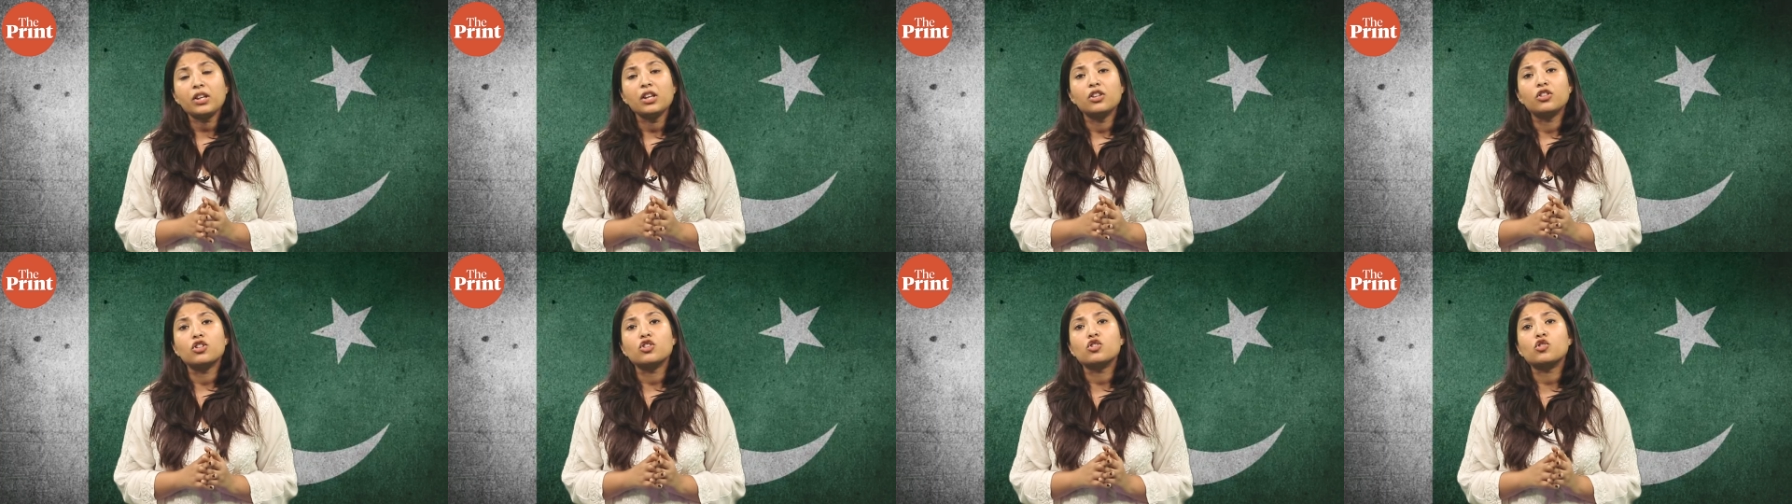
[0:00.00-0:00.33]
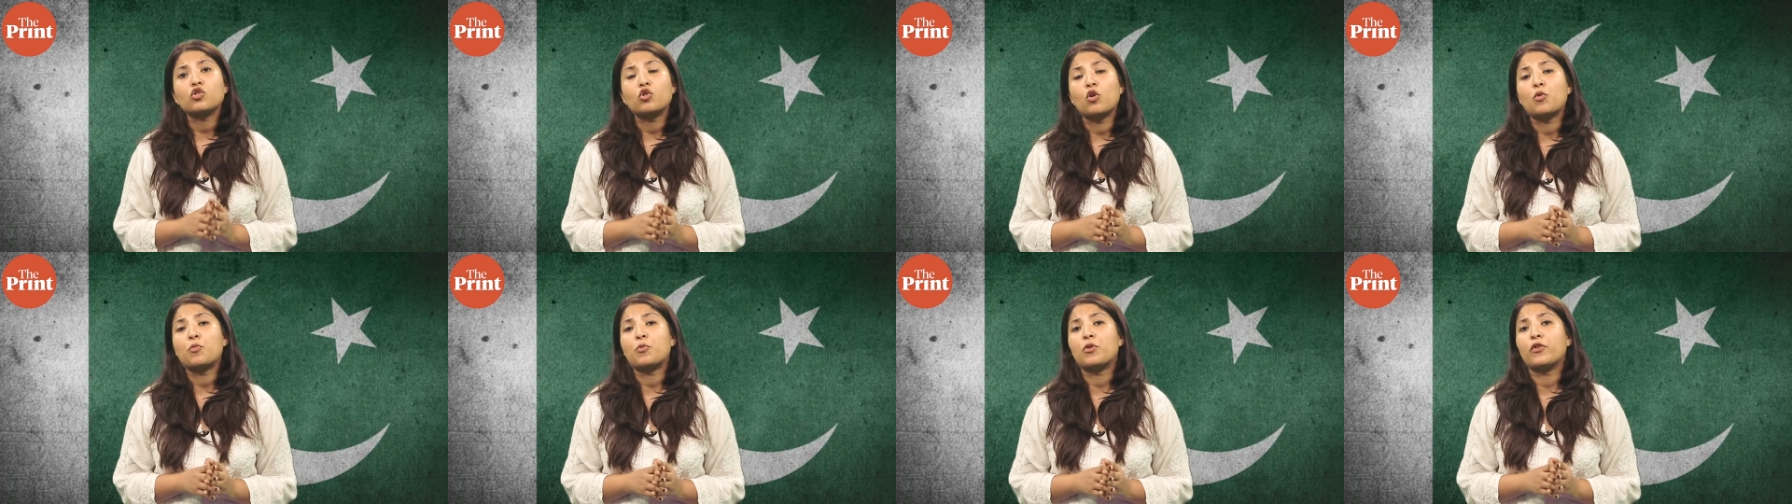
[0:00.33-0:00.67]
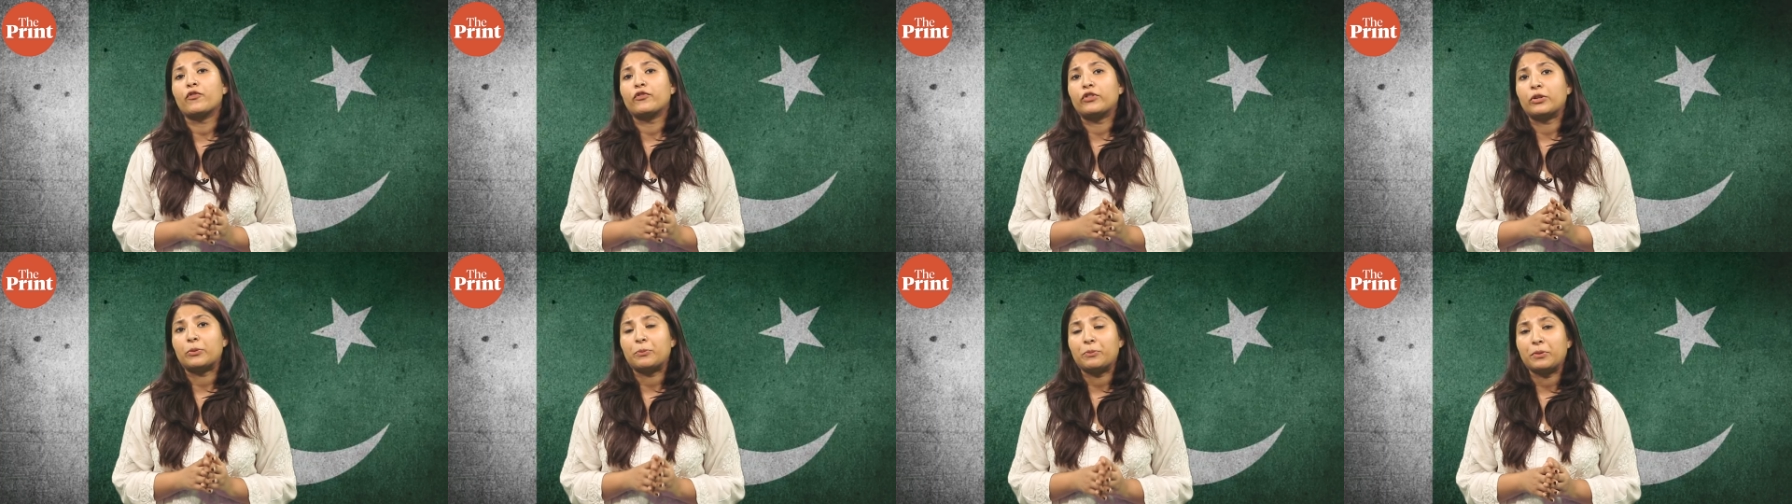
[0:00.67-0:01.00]
The scope
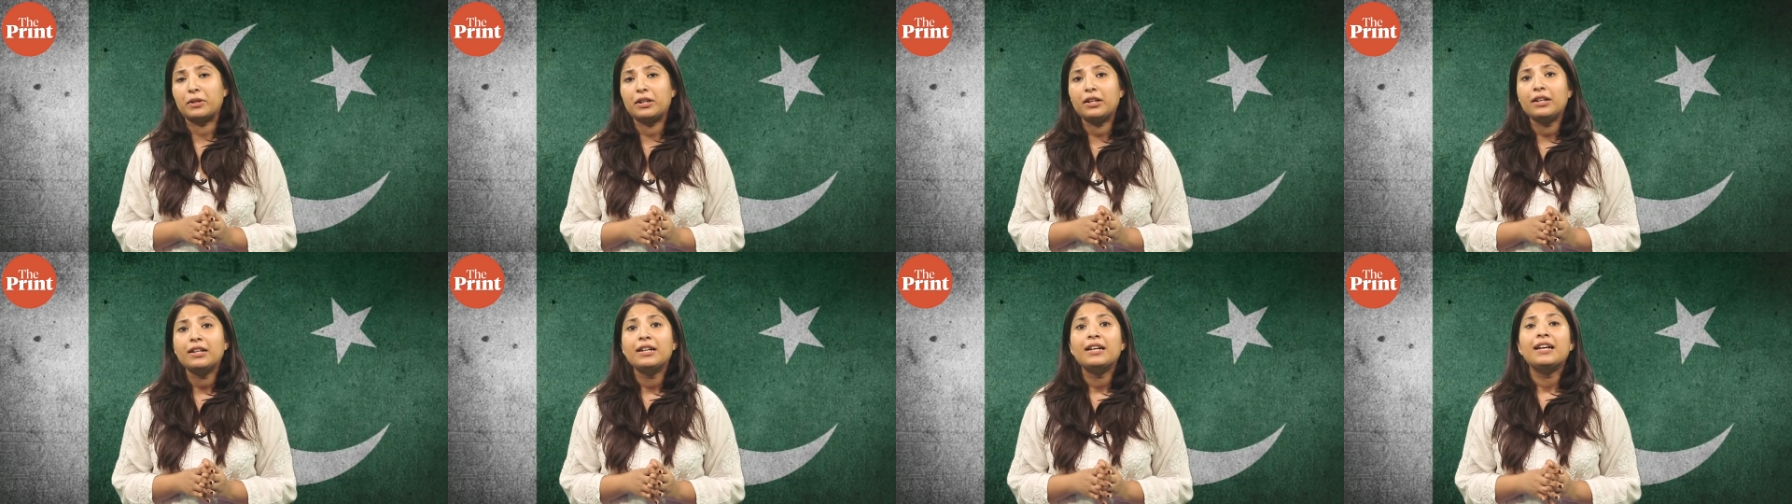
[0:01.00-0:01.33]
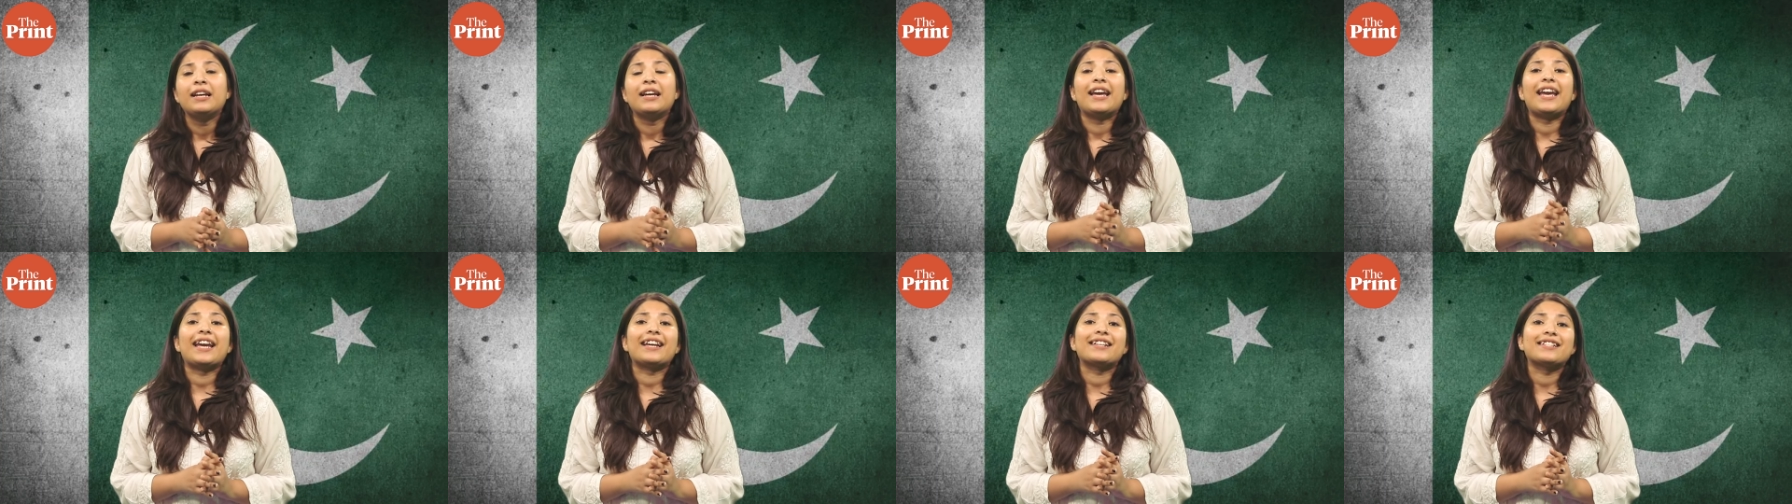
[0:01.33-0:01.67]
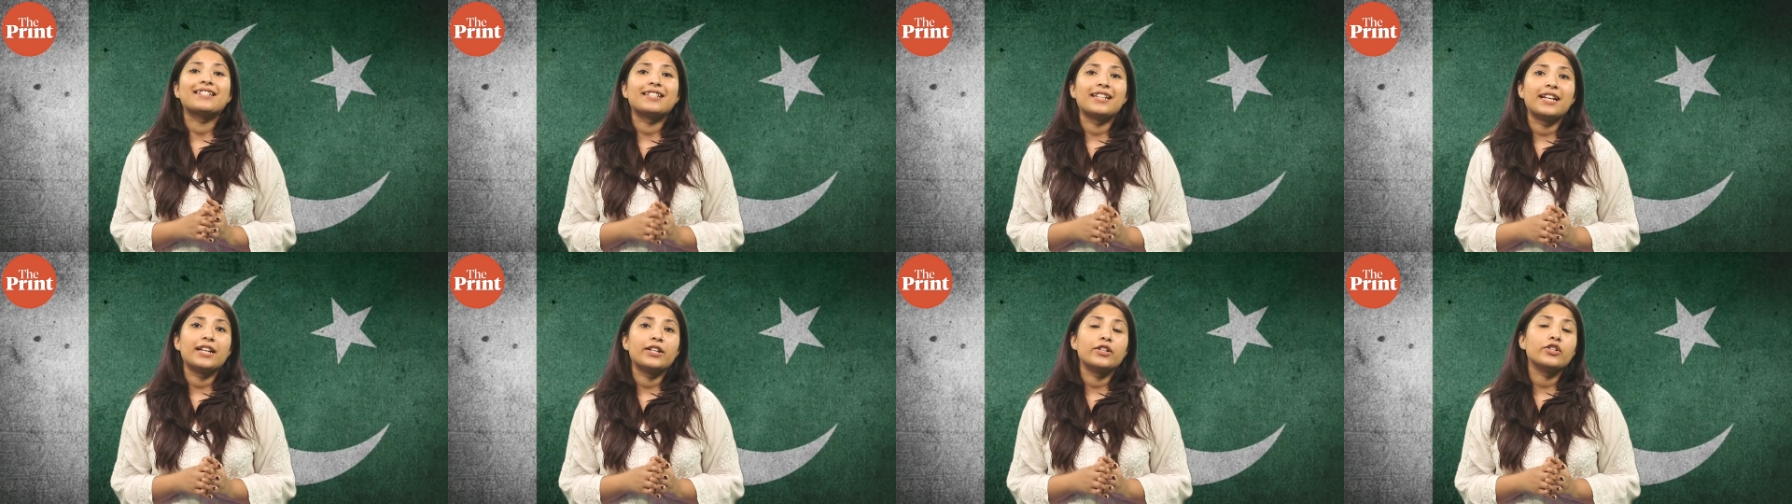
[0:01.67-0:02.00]
of the bill
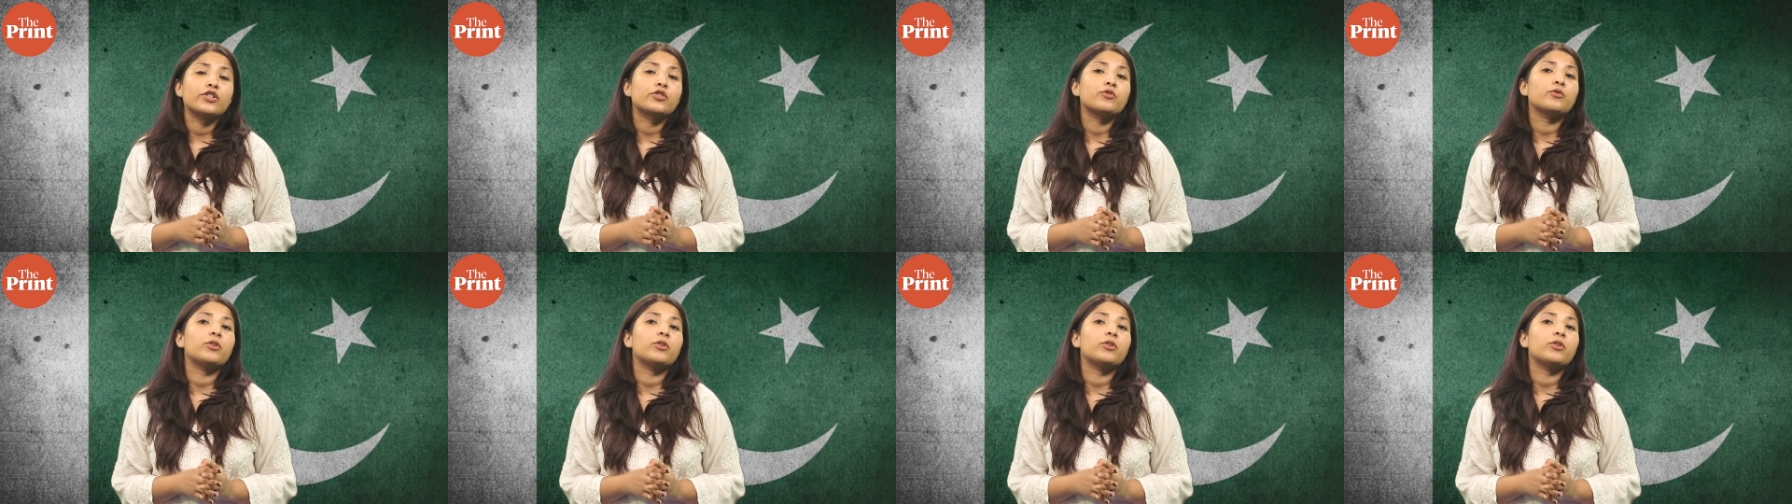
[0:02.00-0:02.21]
extends